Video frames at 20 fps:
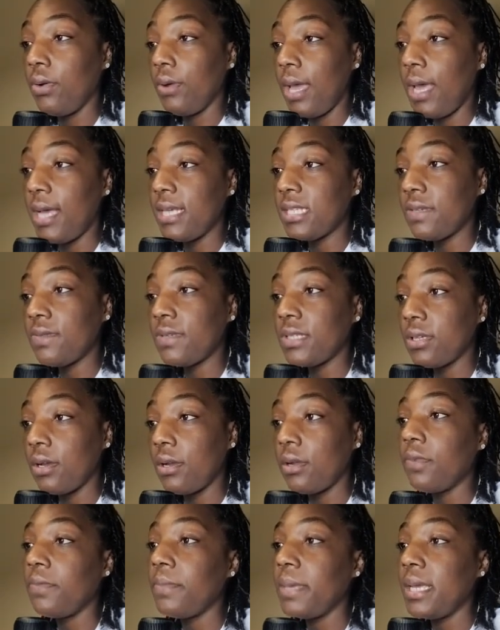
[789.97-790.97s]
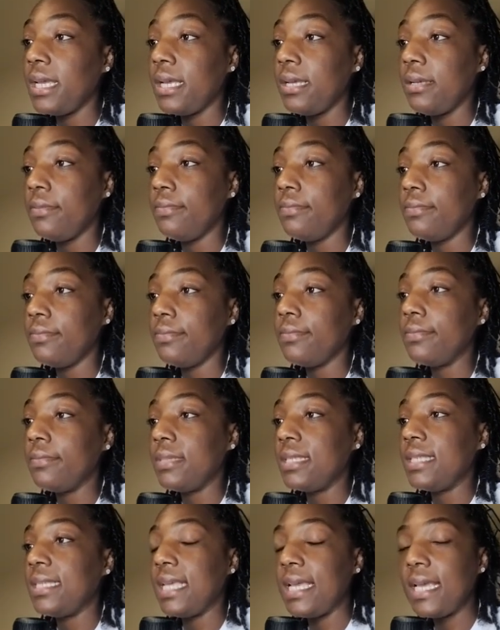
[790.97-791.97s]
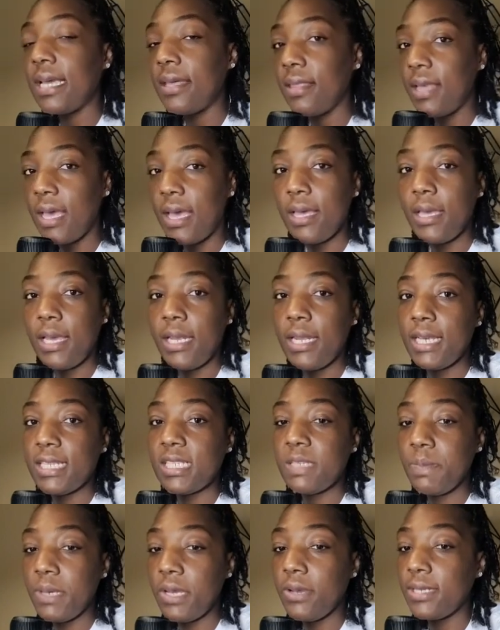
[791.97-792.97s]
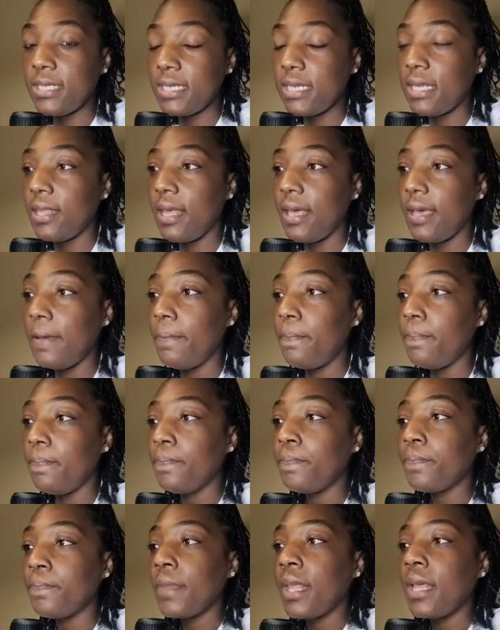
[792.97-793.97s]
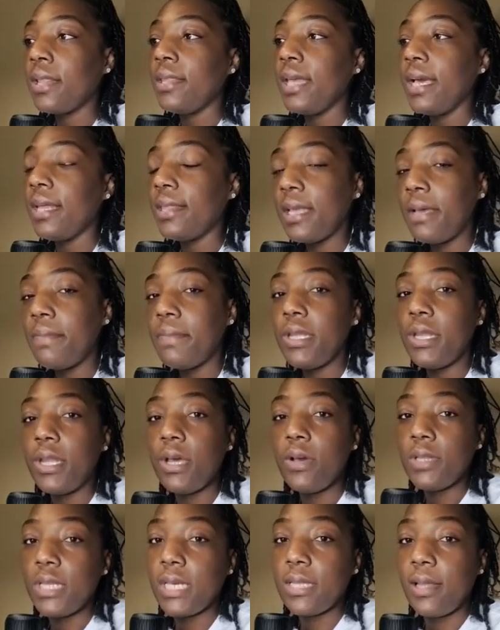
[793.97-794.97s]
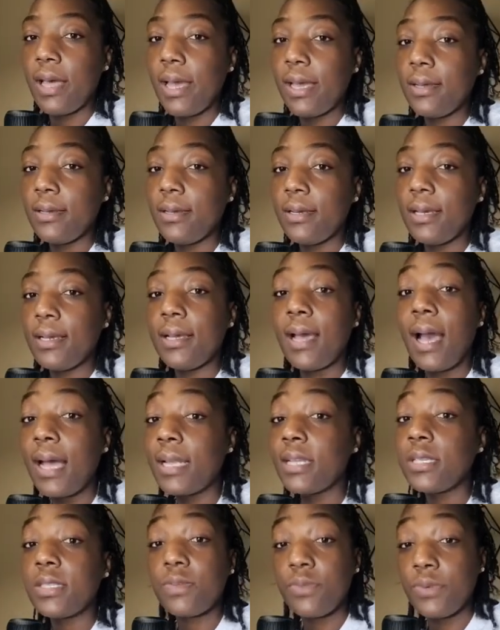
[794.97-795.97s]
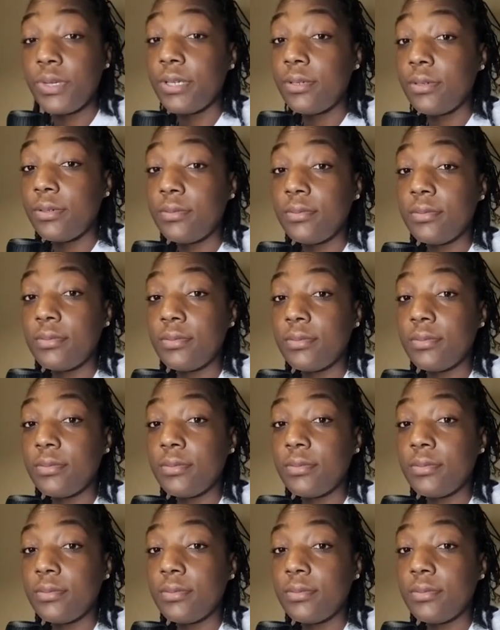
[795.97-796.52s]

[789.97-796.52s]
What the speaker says: as a result of me seeing that and experiencing that let me know that, like, God is real.